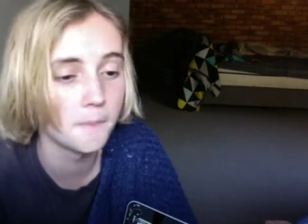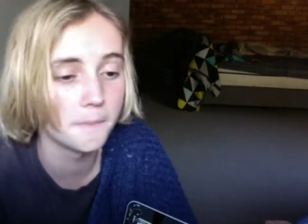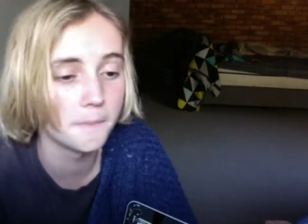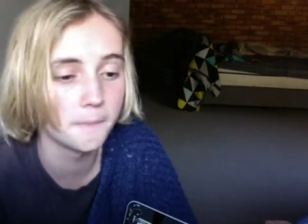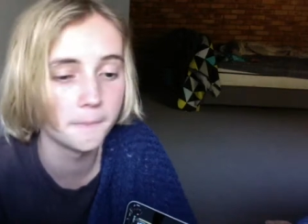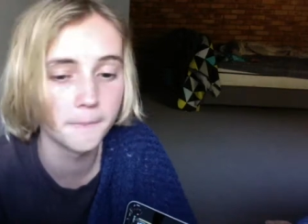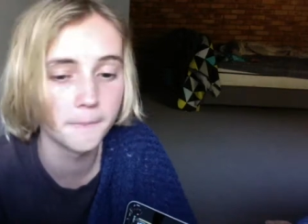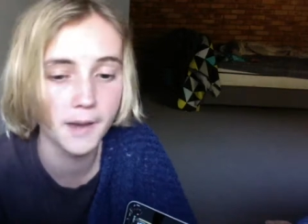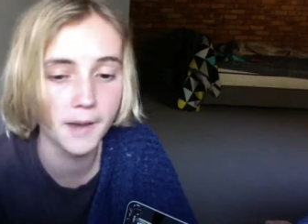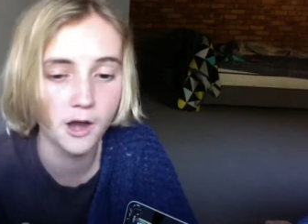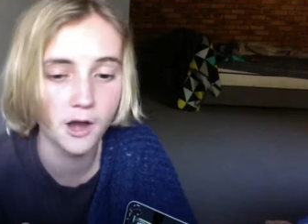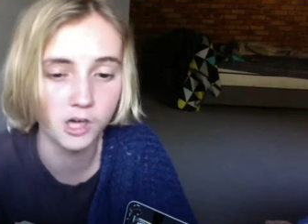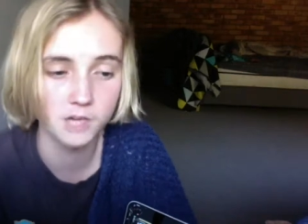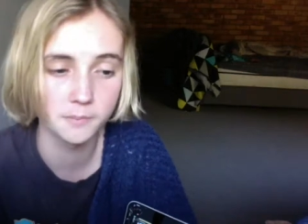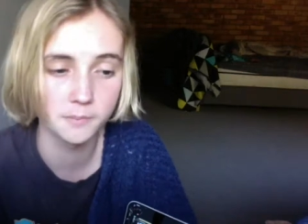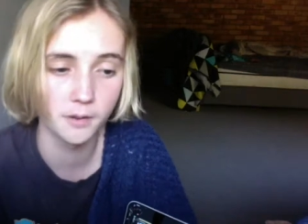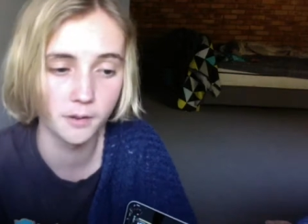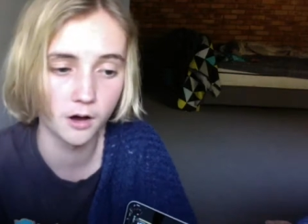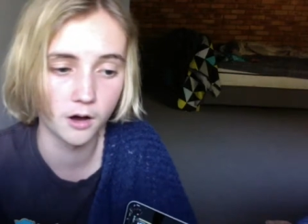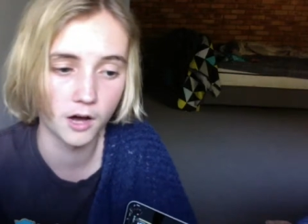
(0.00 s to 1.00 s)
American
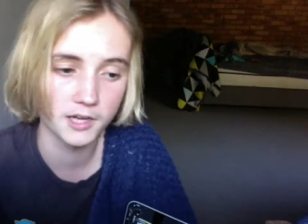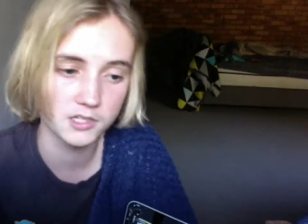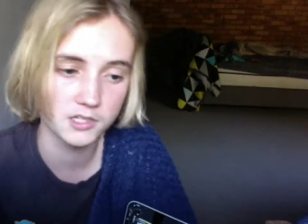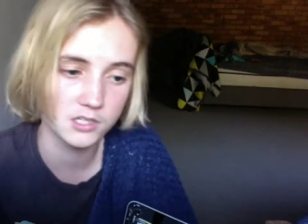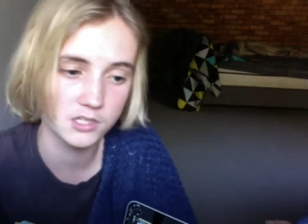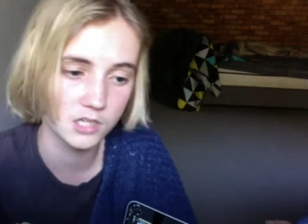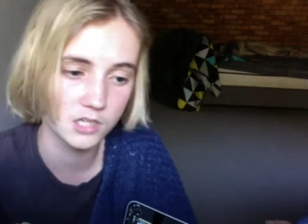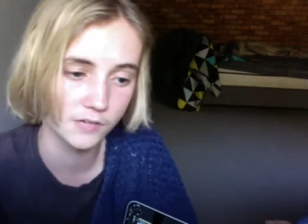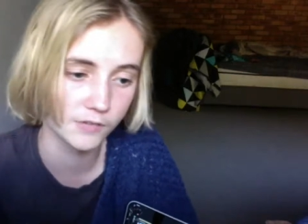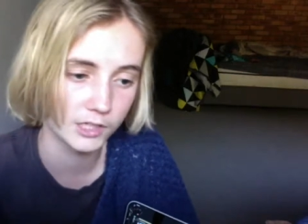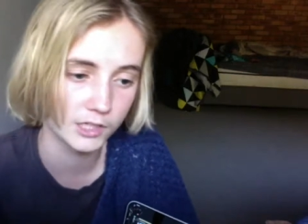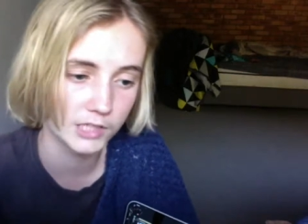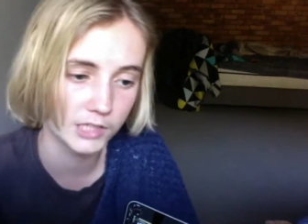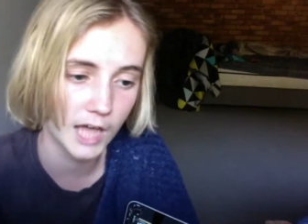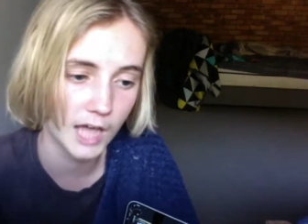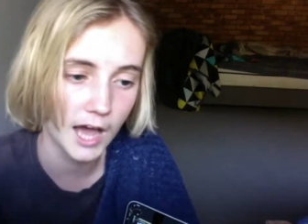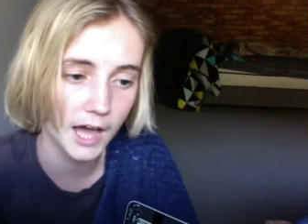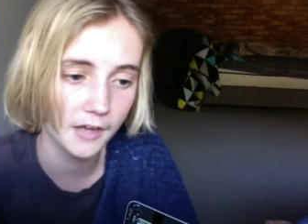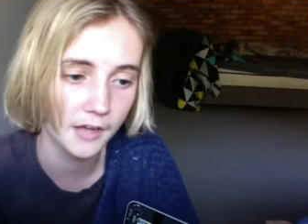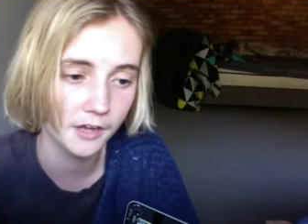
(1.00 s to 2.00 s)
Pie and stuff like
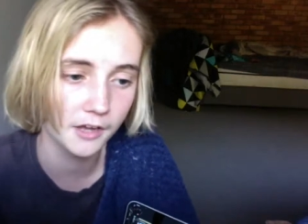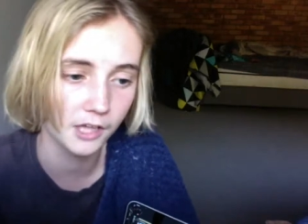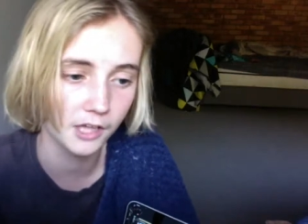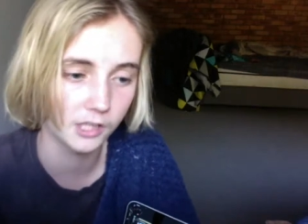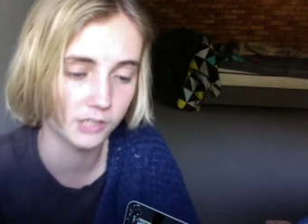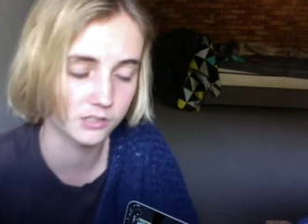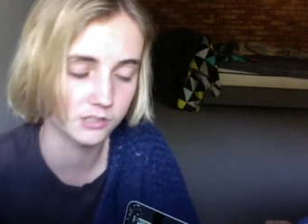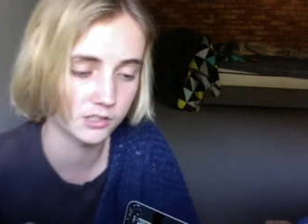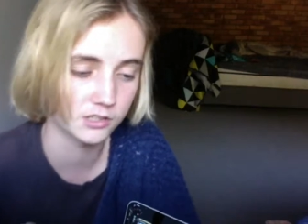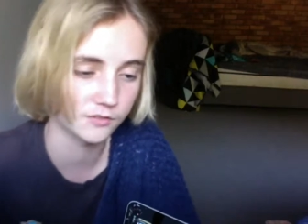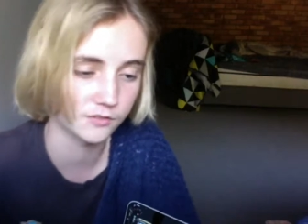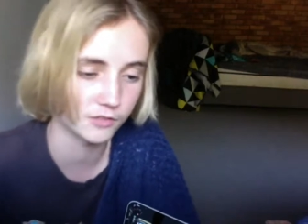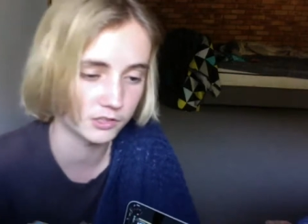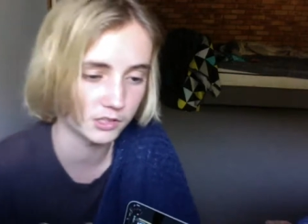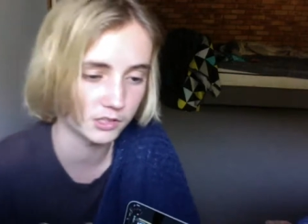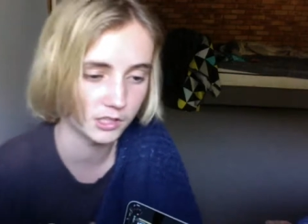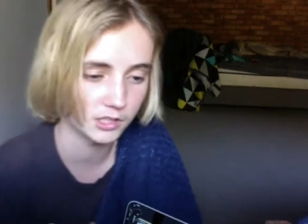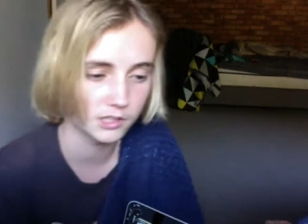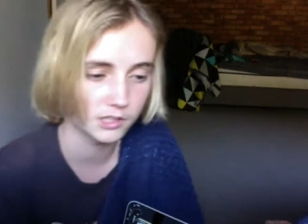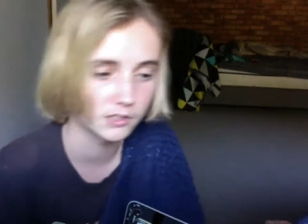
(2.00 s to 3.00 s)
that. I like stuff like
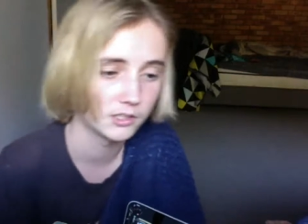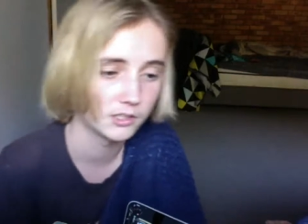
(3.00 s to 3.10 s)
that.